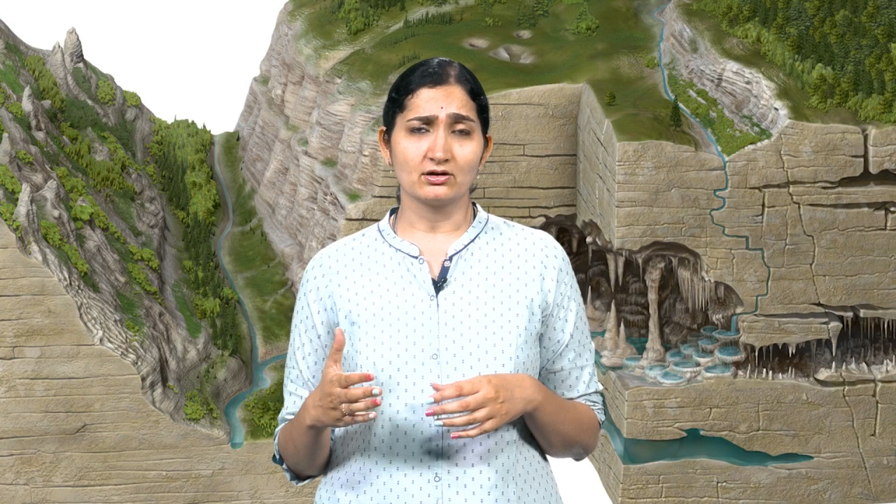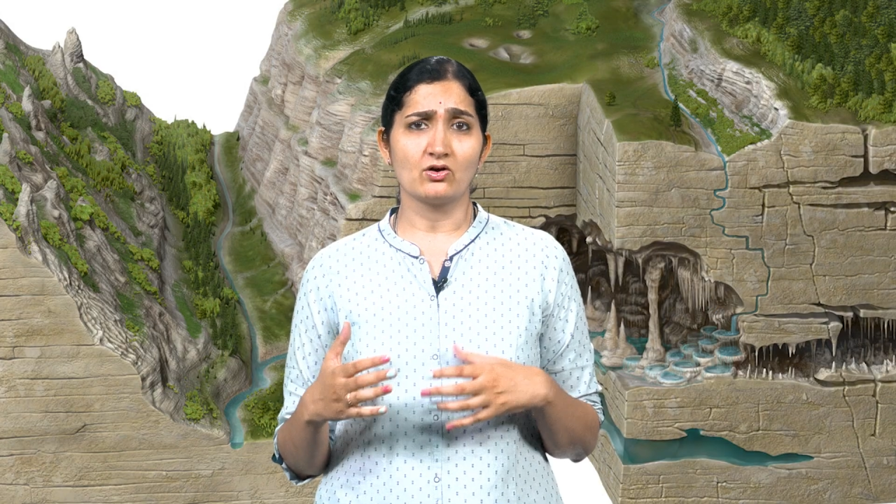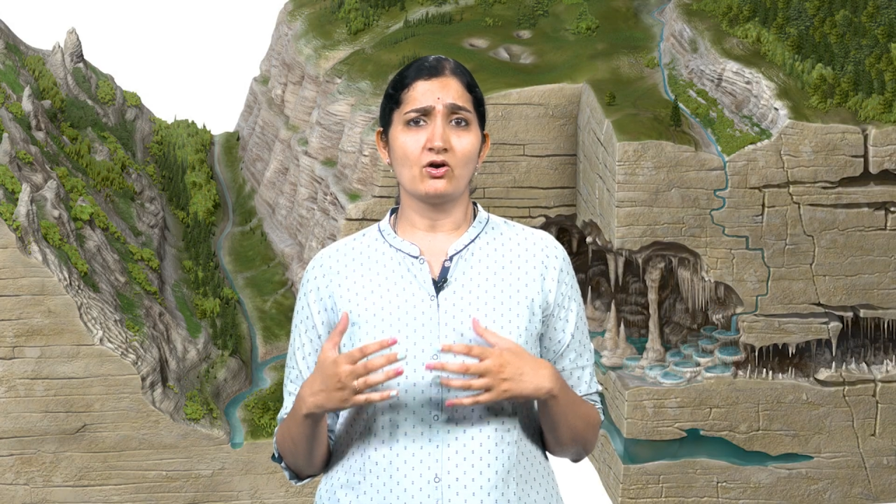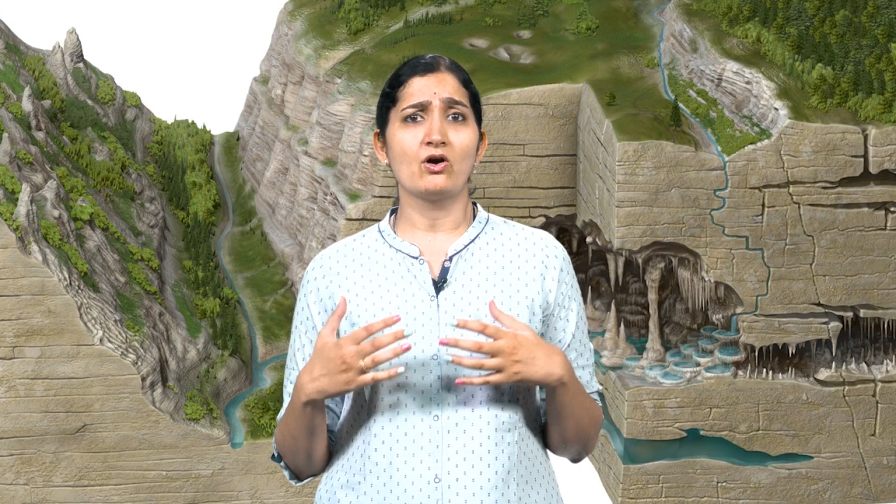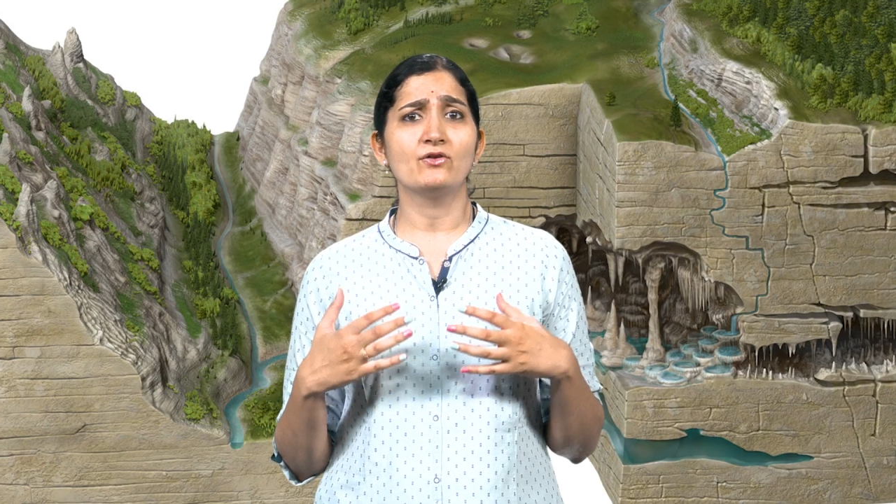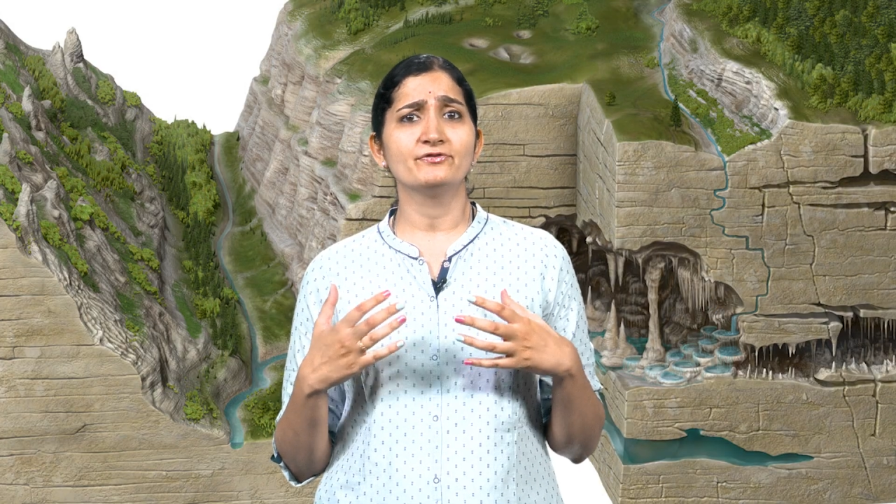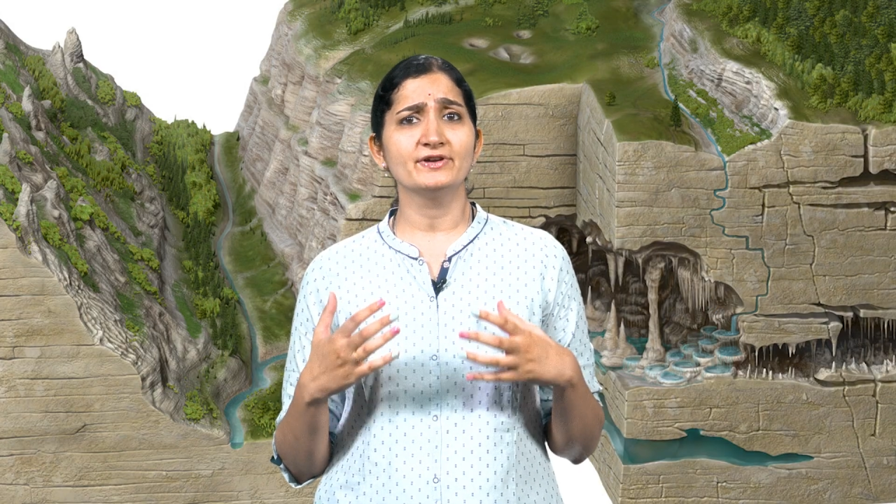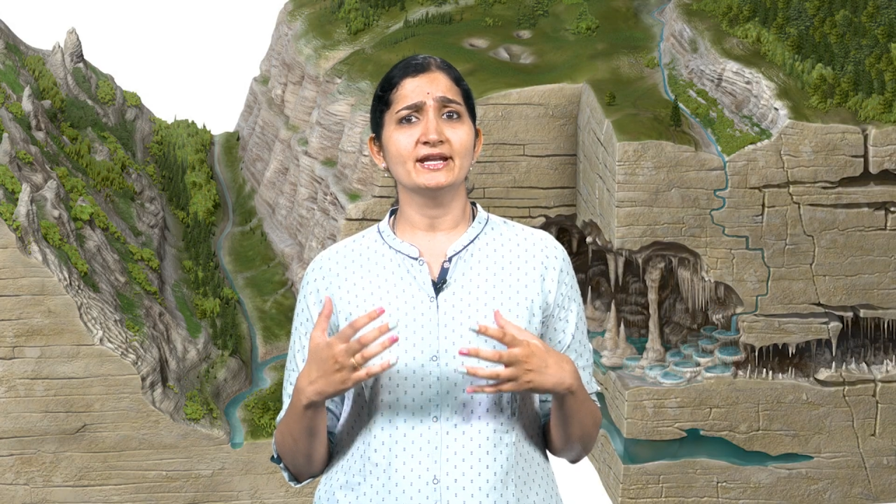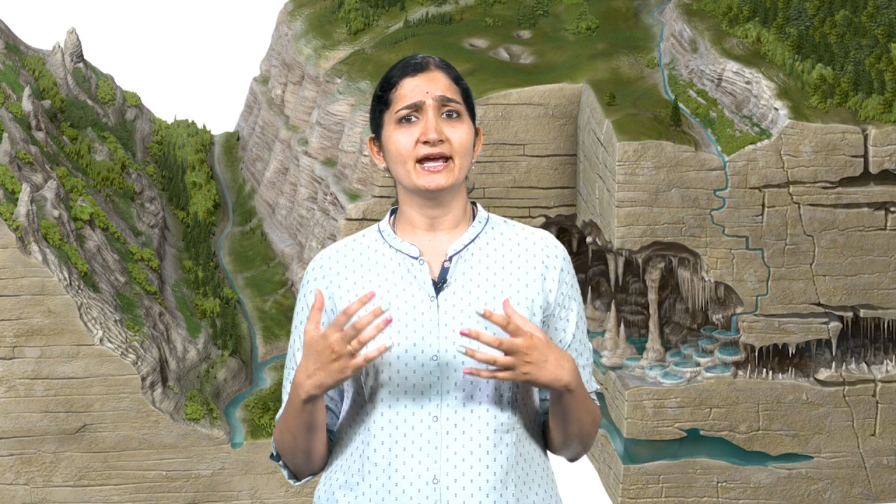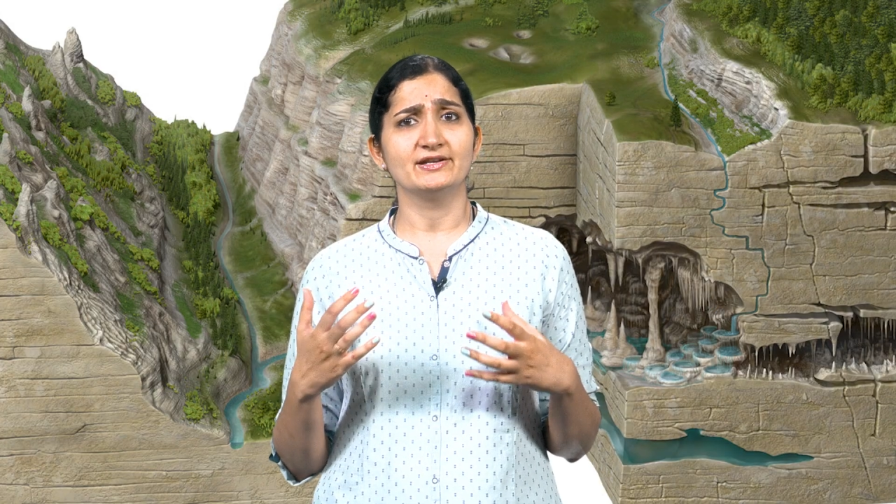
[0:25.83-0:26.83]

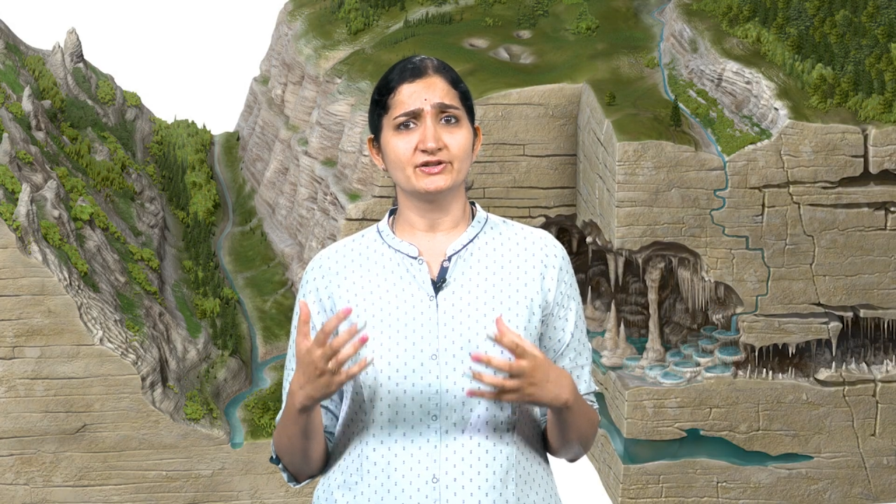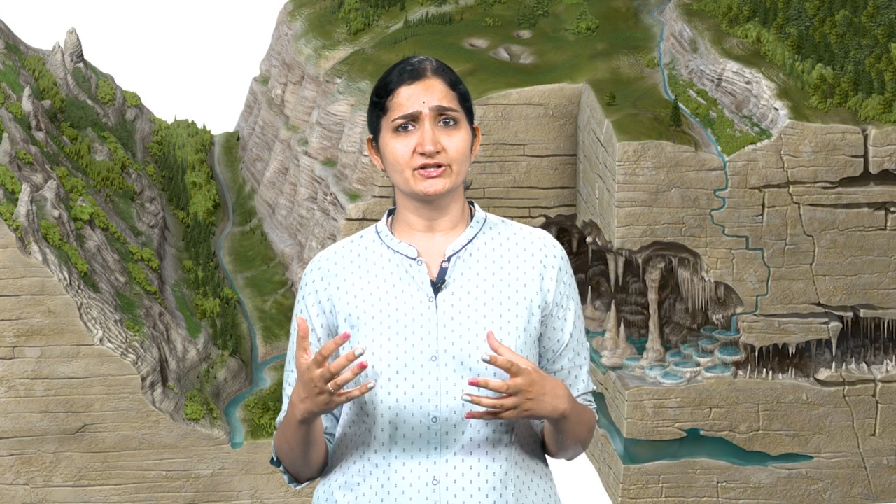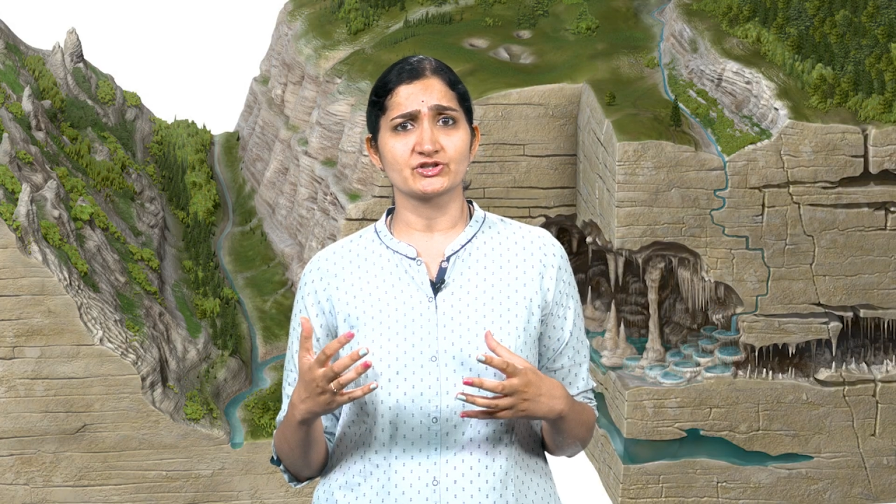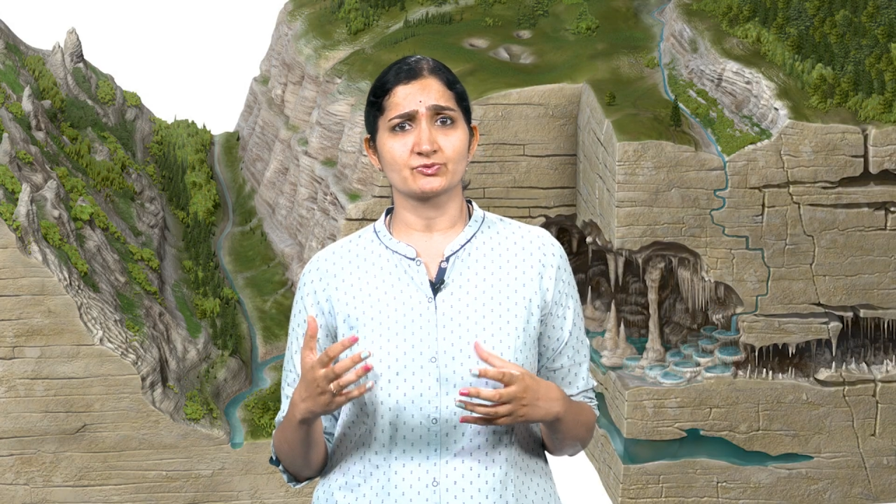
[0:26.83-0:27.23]
often enriched